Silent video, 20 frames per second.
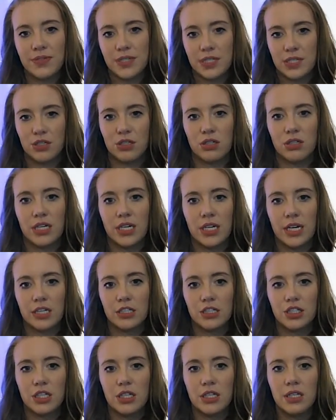physical
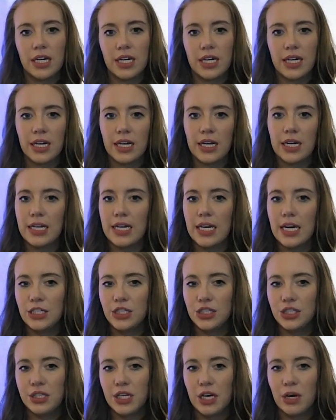connection that can
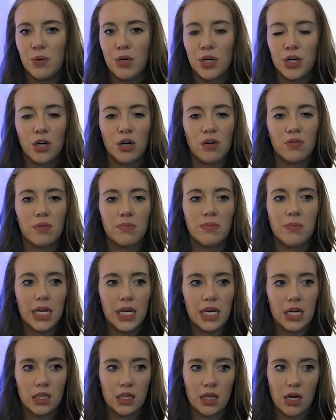connect your network over
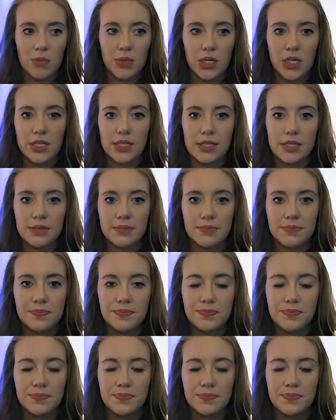many kilometers.